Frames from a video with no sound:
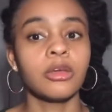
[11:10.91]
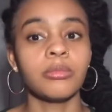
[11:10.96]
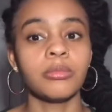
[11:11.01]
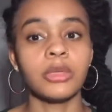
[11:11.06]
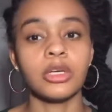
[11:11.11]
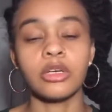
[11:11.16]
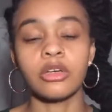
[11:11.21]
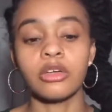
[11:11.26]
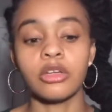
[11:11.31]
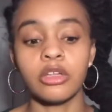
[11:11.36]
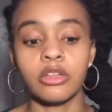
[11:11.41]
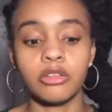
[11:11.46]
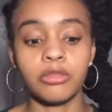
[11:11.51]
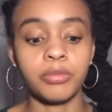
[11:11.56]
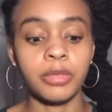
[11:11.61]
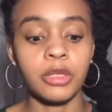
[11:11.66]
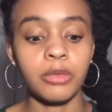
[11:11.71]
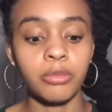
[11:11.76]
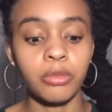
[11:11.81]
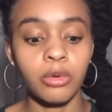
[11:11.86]
Because
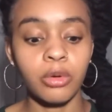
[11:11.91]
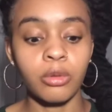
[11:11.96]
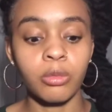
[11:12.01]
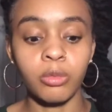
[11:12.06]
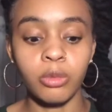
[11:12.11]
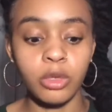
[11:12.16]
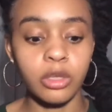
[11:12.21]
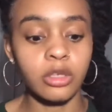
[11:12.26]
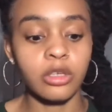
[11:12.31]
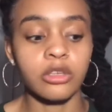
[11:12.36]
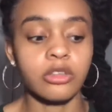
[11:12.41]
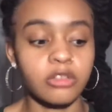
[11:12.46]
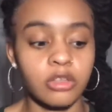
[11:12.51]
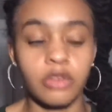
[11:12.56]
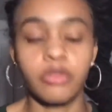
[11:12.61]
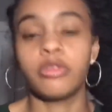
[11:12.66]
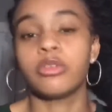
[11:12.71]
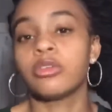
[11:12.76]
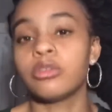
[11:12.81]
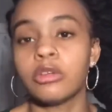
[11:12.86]
people really
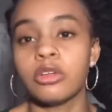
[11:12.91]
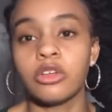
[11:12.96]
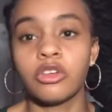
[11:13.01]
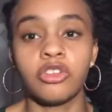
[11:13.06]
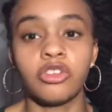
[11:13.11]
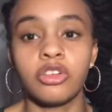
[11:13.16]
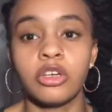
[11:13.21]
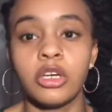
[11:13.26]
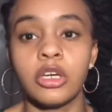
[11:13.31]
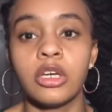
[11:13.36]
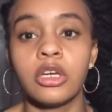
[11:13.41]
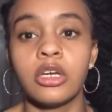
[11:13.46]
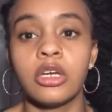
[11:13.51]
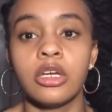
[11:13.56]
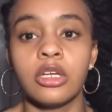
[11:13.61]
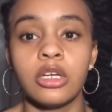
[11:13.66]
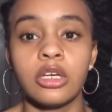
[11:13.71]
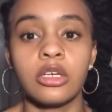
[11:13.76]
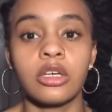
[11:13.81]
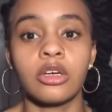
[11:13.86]
suffer through this shit,
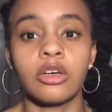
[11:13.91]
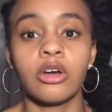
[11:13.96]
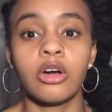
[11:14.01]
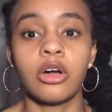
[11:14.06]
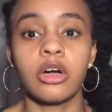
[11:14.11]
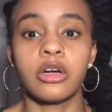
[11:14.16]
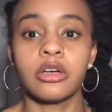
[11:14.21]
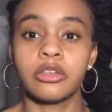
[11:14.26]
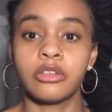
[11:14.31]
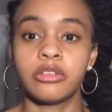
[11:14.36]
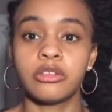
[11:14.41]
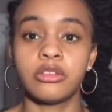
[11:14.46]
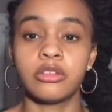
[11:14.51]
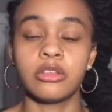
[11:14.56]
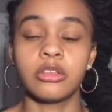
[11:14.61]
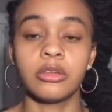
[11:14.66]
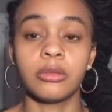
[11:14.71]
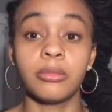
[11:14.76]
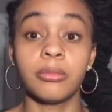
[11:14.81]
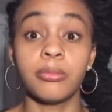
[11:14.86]
and it could cause
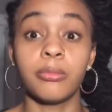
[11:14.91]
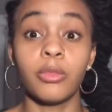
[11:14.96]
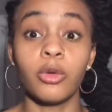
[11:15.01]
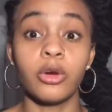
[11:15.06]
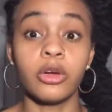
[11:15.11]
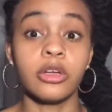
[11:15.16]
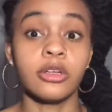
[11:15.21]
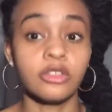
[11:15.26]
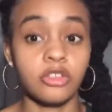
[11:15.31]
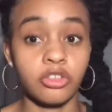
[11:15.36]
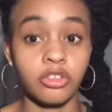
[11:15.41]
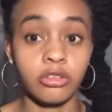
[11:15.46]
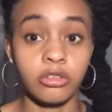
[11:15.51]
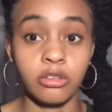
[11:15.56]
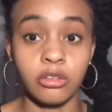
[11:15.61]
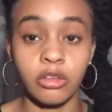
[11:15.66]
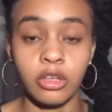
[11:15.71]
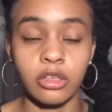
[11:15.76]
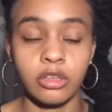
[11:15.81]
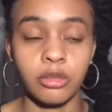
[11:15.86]
more
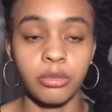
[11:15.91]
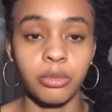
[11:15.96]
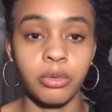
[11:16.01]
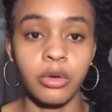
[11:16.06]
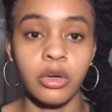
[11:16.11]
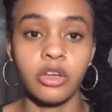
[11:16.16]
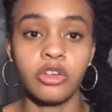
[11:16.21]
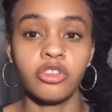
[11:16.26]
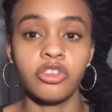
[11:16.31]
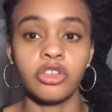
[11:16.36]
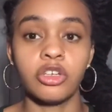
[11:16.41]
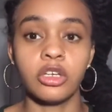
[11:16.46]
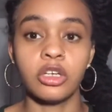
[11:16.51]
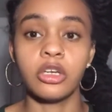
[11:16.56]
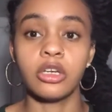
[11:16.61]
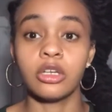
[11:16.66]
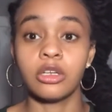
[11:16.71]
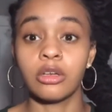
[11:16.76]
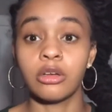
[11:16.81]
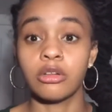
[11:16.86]
issues like
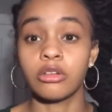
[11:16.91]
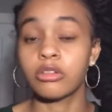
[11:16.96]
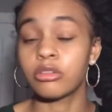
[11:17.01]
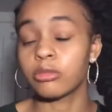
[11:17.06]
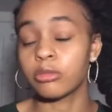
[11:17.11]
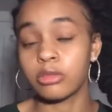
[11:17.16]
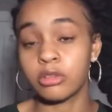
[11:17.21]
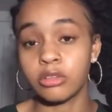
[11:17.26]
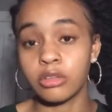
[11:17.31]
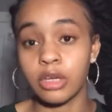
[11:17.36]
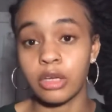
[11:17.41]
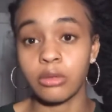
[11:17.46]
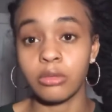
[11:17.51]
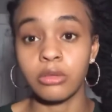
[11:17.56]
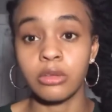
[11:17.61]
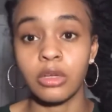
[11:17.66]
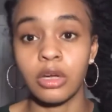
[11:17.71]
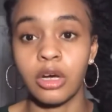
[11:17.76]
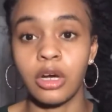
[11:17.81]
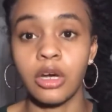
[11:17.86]
depression or suicidal
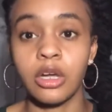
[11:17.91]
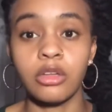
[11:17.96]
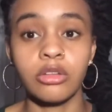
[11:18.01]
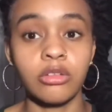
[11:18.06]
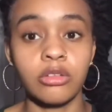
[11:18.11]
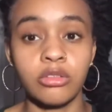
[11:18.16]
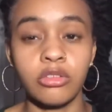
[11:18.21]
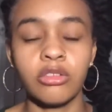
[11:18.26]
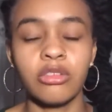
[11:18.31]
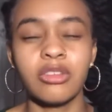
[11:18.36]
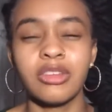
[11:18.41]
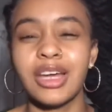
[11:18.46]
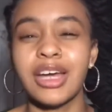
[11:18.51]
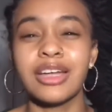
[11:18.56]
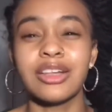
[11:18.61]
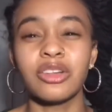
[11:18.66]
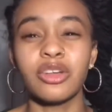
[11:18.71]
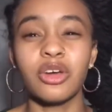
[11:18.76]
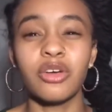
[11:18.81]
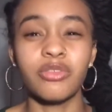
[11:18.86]
thoughts, or just
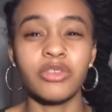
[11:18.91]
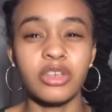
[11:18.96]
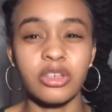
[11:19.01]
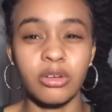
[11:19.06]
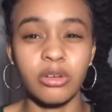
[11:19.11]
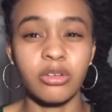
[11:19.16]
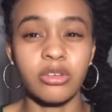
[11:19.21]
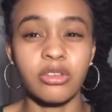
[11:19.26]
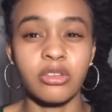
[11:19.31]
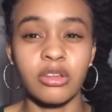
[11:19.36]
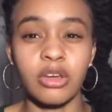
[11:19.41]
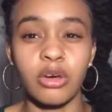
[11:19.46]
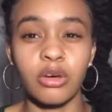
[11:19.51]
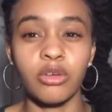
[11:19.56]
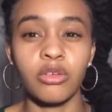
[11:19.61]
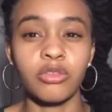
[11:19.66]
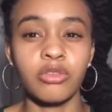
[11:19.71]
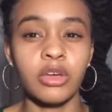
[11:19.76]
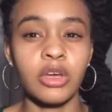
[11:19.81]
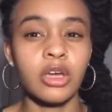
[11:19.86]
not loving
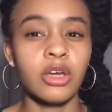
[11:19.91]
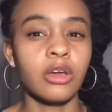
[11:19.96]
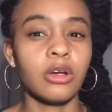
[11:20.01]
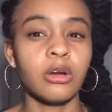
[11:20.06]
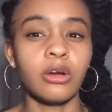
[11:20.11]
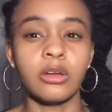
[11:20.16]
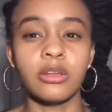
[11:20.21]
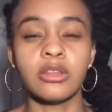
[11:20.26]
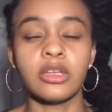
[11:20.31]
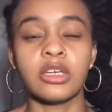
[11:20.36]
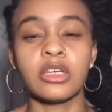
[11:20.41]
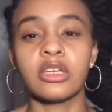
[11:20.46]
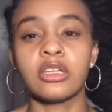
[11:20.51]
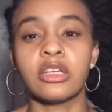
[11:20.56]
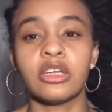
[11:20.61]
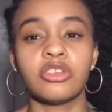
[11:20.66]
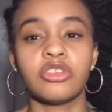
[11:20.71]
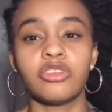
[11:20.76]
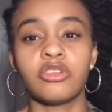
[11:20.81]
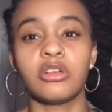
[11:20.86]
yourself, or thinking
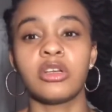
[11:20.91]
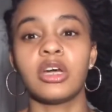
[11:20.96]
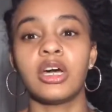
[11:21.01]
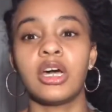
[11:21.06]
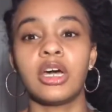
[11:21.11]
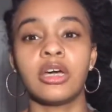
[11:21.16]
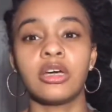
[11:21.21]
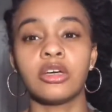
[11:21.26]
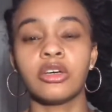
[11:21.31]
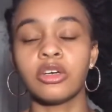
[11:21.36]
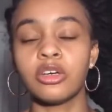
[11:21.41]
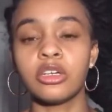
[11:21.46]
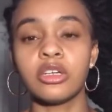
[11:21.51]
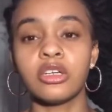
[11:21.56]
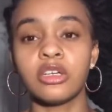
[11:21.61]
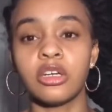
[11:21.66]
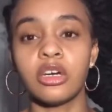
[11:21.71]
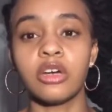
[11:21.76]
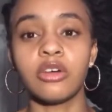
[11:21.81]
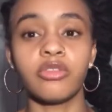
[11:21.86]
that you're not good
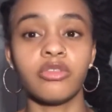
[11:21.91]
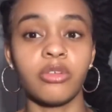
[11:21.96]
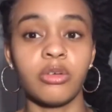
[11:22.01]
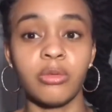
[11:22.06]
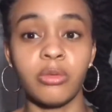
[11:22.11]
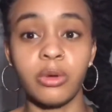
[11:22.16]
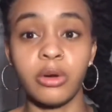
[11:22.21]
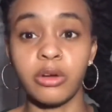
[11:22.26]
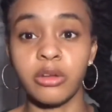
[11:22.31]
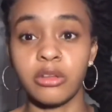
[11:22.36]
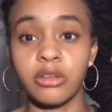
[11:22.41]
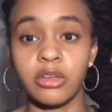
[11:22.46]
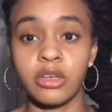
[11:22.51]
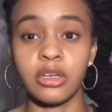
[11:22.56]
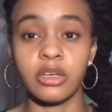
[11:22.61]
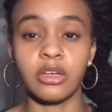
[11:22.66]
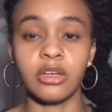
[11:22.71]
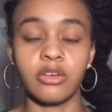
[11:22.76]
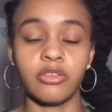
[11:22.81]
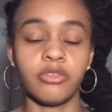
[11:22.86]
enough or worthy
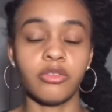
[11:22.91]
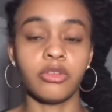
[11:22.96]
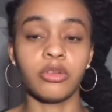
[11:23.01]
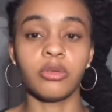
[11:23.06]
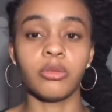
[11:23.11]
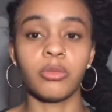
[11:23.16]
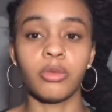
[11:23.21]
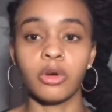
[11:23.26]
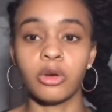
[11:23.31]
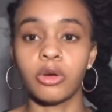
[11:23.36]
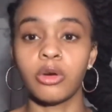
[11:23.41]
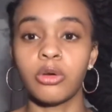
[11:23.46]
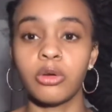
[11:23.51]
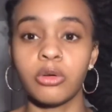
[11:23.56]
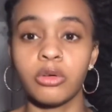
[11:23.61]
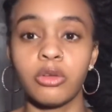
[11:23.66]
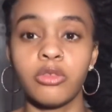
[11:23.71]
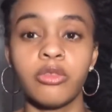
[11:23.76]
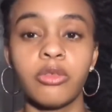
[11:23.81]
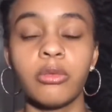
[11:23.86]
enough for the
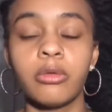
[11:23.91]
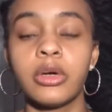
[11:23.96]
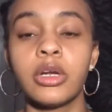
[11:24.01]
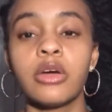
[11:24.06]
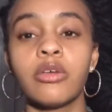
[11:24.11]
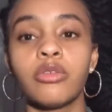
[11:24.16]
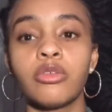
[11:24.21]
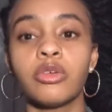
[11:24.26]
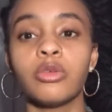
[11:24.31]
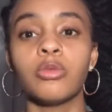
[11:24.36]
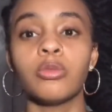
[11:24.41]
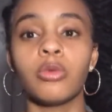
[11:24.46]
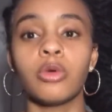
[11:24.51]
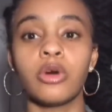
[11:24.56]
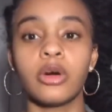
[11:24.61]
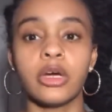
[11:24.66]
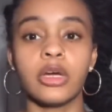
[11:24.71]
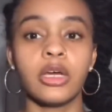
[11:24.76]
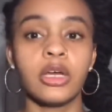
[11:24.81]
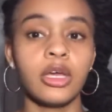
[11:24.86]
world or for whatever you
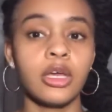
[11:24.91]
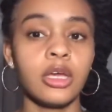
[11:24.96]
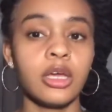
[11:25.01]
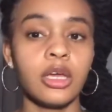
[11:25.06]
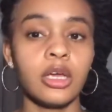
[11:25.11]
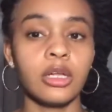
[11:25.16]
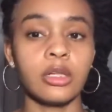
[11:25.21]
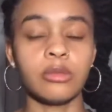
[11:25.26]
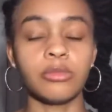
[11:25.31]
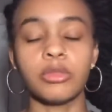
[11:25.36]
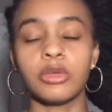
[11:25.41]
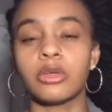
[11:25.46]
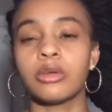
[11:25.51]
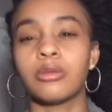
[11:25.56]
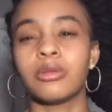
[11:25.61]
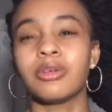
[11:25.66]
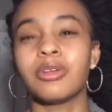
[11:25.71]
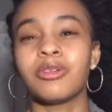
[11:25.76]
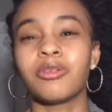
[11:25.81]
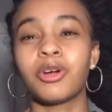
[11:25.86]
want. And
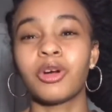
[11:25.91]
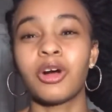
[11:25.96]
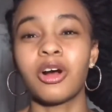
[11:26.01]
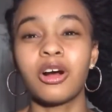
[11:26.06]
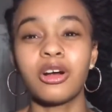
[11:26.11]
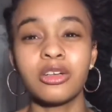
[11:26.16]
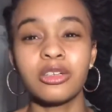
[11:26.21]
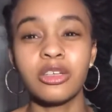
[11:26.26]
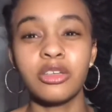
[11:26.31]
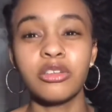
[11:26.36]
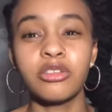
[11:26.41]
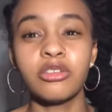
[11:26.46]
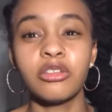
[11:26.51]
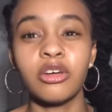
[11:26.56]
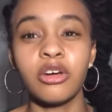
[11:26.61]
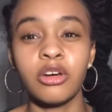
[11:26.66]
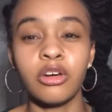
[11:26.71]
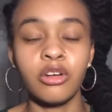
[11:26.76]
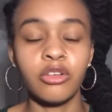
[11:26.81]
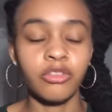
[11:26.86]
regardless
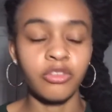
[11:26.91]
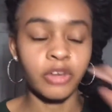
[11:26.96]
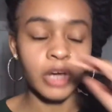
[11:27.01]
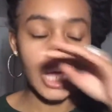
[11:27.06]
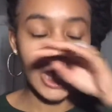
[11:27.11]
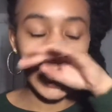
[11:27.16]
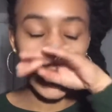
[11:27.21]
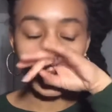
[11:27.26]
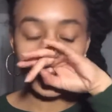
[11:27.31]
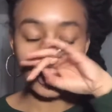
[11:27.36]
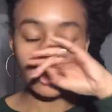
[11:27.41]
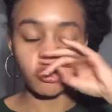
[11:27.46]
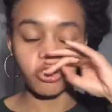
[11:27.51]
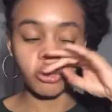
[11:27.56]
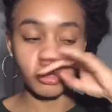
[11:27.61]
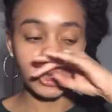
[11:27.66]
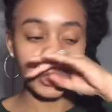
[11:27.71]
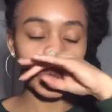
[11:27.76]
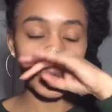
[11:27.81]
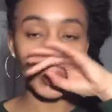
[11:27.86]
of how
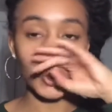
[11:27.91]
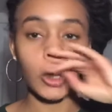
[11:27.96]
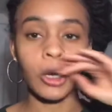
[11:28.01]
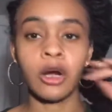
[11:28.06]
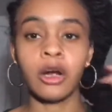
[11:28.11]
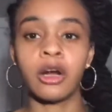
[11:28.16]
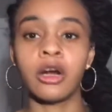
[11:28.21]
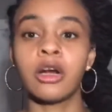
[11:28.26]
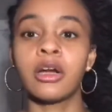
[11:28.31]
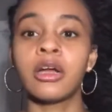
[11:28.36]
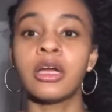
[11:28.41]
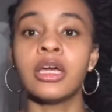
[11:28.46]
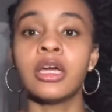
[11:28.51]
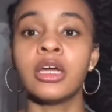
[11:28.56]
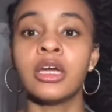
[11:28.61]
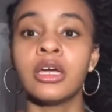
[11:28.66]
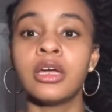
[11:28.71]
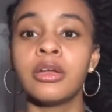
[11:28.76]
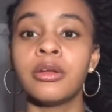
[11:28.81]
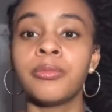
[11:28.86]
different you are
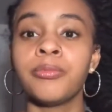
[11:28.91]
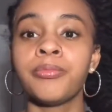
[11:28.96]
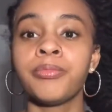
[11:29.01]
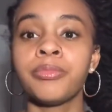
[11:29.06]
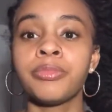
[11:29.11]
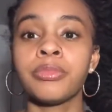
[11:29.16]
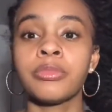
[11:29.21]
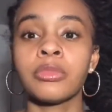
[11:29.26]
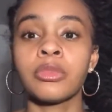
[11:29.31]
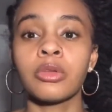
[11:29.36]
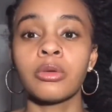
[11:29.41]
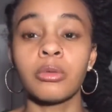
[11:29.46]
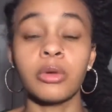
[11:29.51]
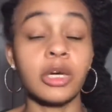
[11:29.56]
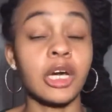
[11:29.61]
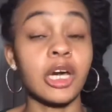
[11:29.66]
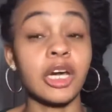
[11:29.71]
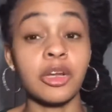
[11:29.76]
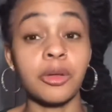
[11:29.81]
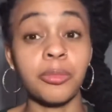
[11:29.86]
and what
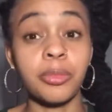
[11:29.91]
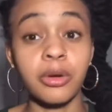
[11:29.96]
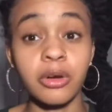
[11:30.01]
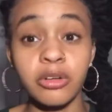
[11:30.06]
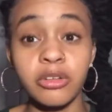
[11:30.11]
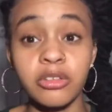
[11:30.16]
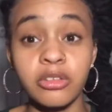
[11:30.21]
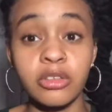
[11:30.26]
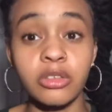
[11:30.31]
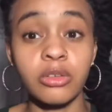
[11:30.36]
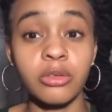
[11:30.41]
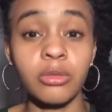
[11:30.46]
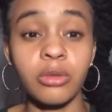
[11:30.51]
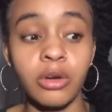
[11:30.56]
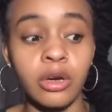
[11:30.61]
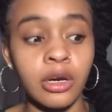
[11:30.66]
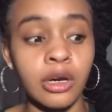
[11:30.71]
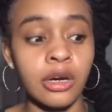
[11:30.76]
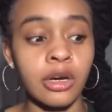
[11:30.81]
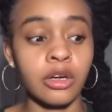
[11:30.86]
kind of person you
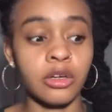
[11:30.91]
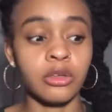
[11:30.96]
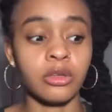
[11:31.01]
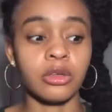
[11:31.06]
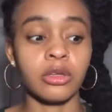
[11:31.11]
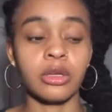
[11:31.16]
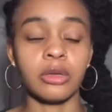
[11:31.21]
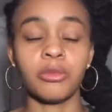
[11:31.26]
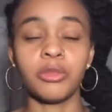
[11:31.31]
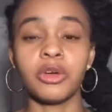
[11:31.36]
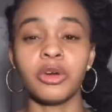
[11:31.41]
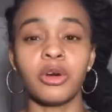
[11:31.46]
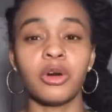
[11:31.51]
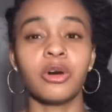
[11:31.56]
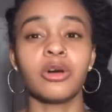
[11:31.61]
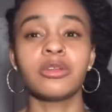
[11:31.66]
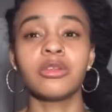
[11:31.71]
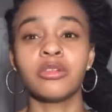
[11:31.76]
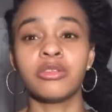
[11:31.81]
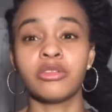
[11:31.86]
are, we
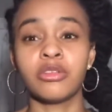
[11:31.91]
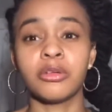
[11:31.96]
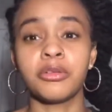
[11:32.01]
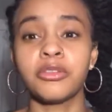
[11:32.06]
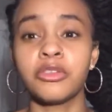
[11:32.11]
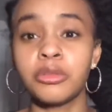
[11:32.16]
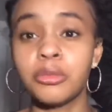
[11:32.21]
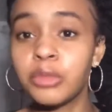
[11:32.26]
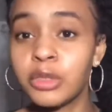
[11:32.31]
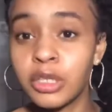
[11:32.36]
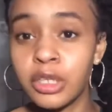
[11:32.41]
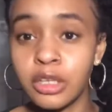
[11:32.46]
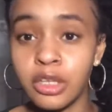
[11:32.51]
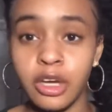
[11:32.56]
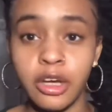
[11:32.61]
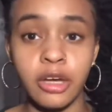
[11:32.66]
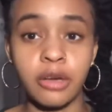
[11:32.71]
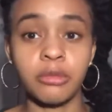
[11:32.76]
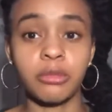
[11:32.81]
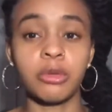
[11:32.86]
all deserve to be
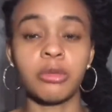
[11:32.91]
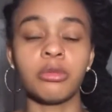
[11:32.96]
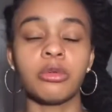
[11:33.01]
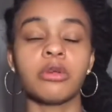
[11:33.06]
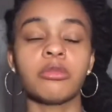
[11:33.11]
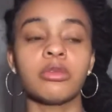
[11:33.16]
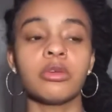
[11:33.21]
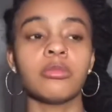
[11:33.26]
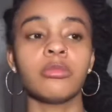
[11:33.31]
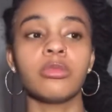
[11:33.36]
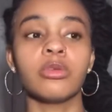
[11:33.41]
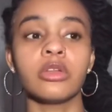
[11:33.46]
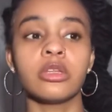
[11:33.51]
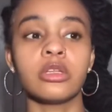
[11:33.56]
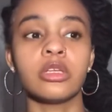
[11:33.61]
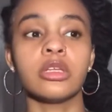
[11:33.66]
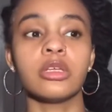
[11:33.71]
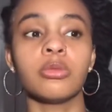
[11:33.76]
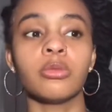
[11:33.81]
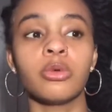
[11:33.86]
aligned with what we
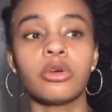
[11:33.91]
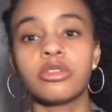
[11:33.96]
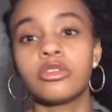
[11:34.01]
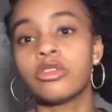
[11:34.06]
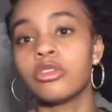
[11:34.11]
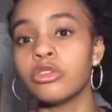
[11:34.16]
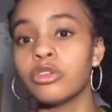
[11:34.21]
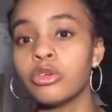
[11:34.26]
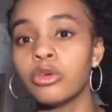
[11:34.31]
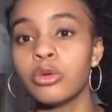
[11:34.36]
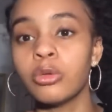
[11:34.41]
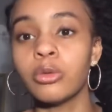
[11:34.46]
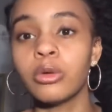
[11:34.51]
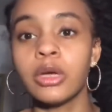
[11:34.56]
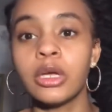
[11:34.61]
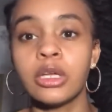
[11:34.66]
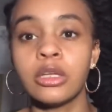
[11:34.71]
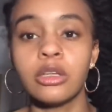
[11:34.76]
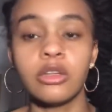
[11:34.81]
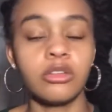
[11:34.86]
really want to do
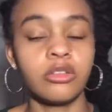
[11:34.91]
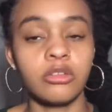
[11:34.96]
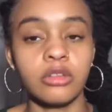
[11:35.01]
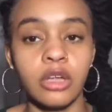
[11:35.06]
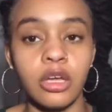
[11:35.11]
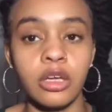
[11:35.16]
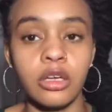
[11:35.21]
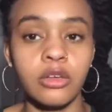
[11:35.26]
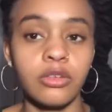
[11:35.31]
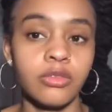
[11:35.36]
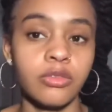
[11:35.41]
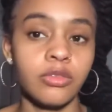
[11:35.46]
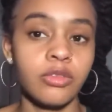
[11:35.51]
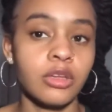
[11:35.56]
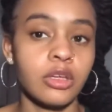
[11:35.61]
in this life.